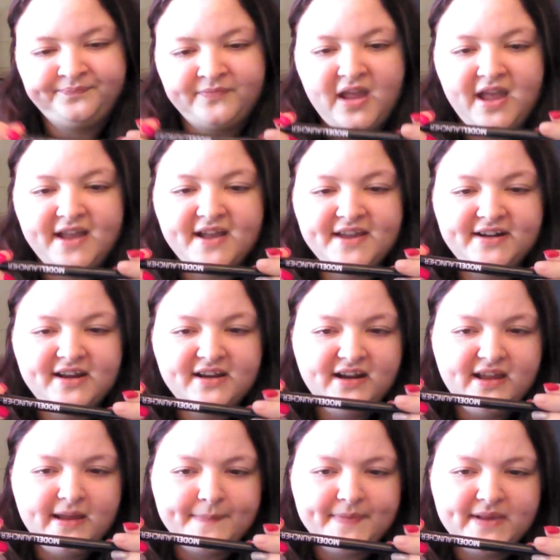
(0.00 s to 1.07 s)
I got it in an
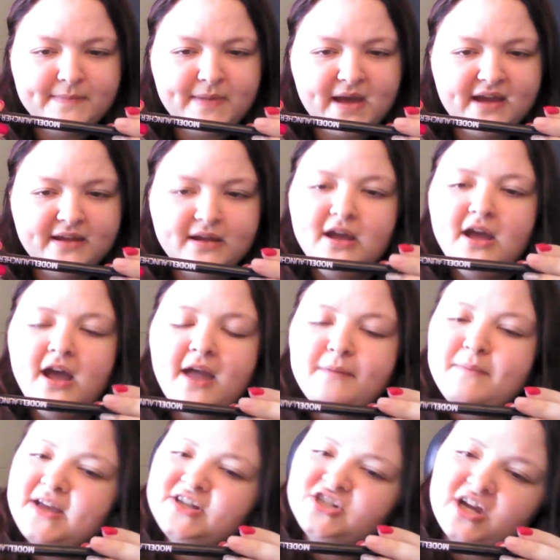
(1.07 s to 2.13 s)
Ipsy bag.
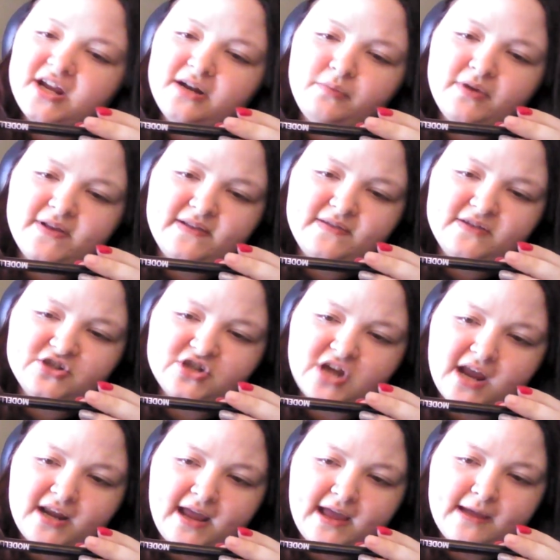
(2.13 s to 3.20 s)
My shade was in the
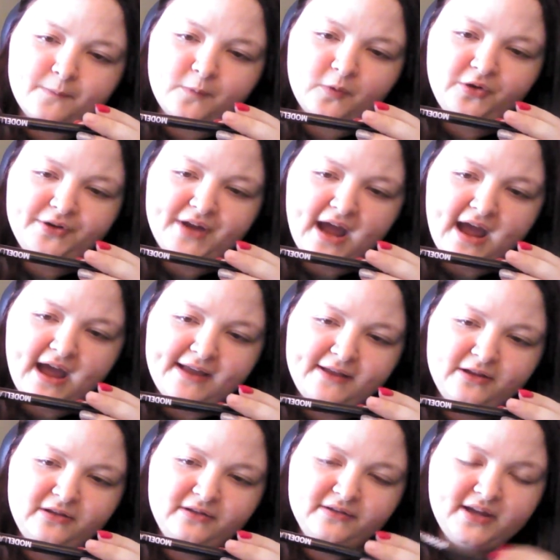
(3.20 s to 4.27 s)
shade Emerald
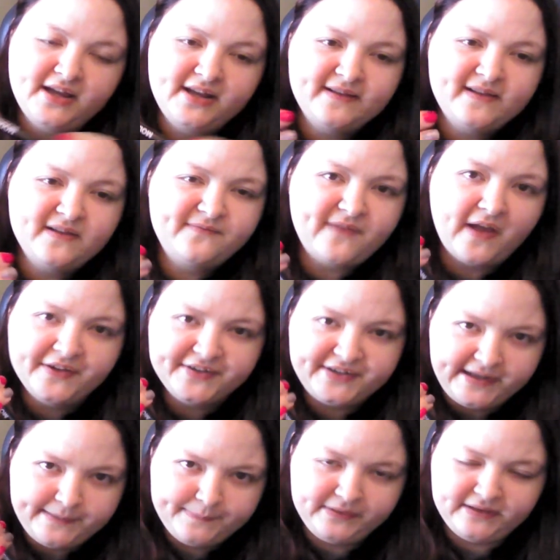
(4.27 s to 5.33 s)
Isle. It is a felt
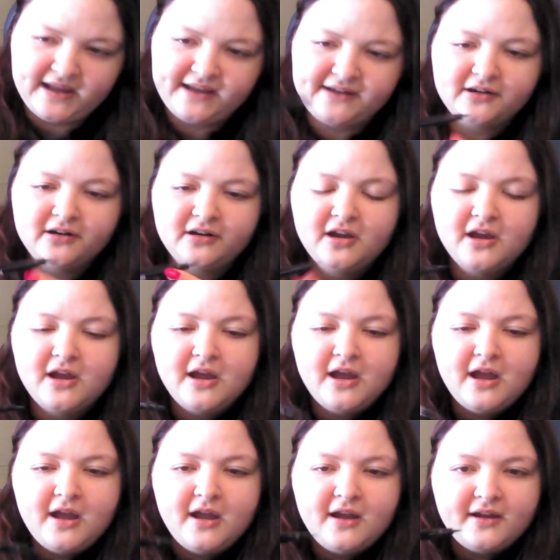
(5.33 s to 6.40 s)
tip liner.
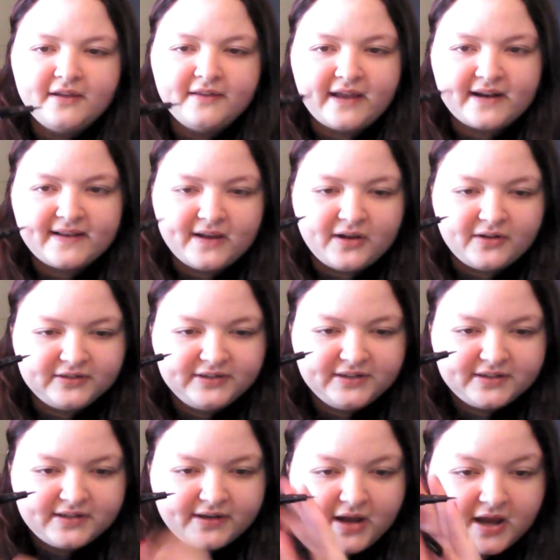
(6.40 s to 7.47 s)
That's how it
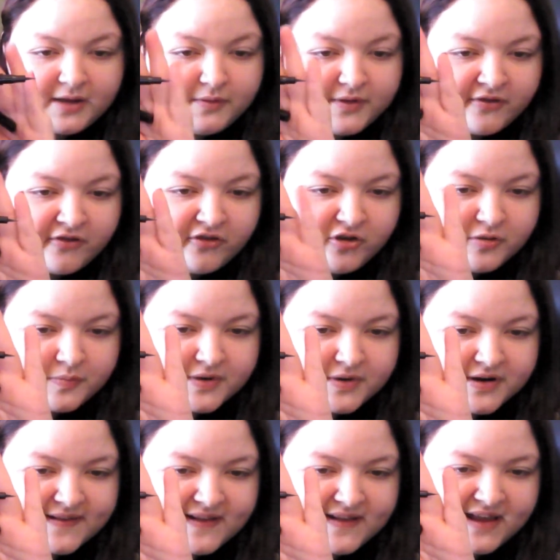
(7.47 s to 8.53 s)
looked. I was super
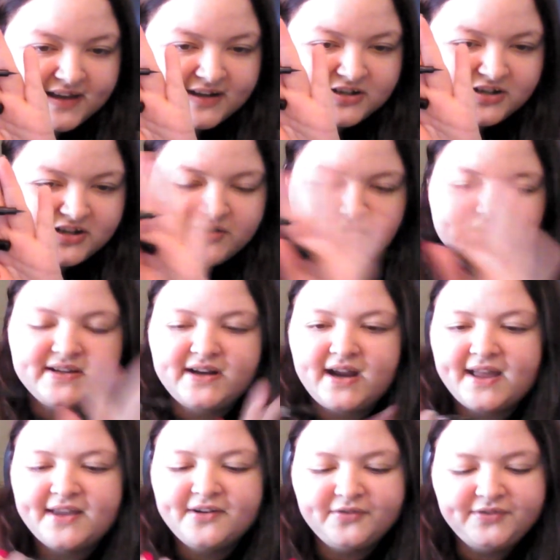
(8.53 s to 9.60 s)
excited to use it. I
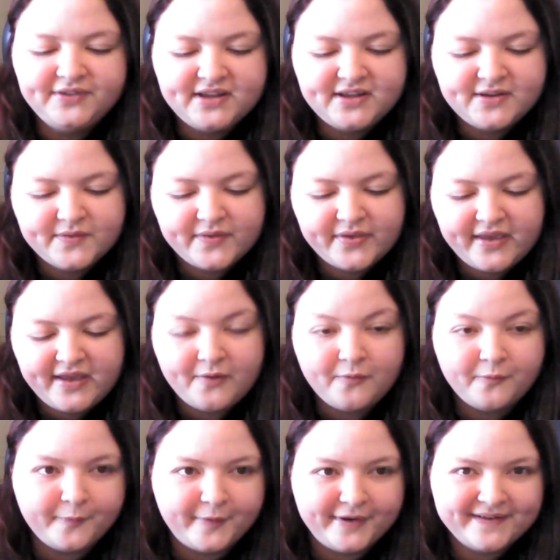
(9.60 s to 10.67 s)
had only used it
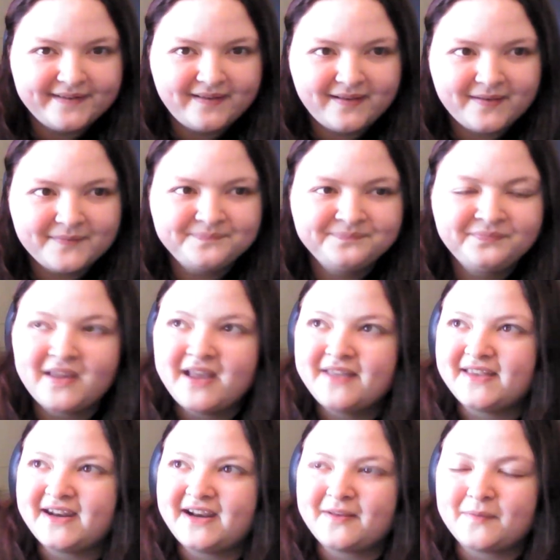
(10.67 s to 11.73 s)
once, and
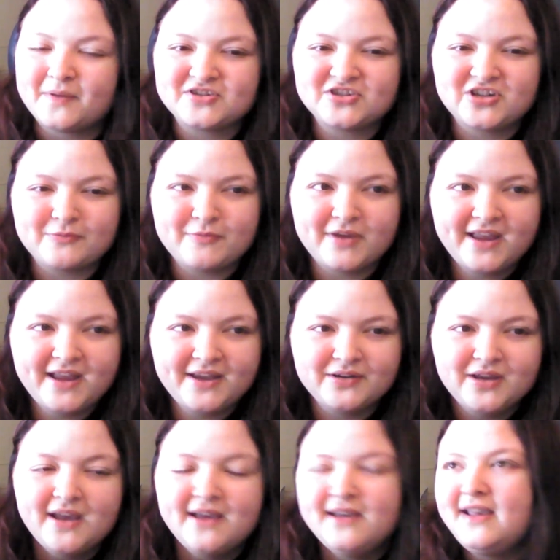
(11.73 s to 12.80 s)
then I swatched it on my hand.
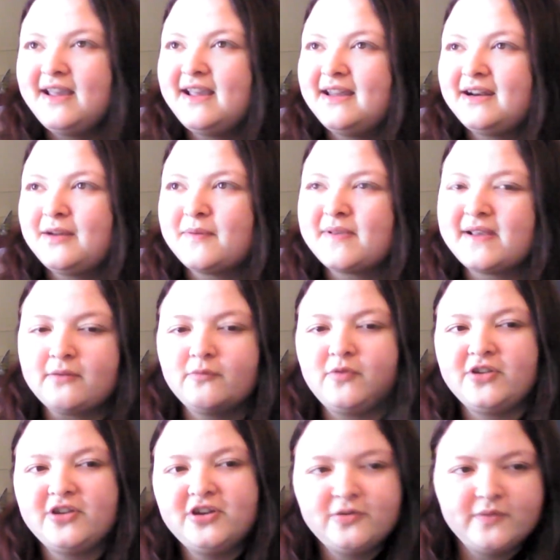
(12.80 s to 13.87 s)
And I was like,
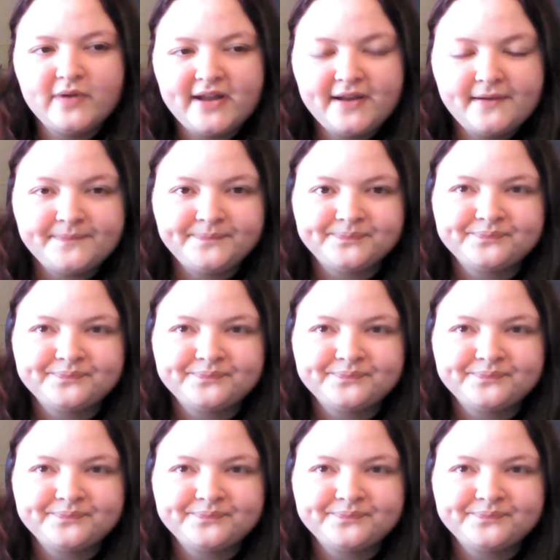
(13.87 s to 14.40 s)
well, you know what?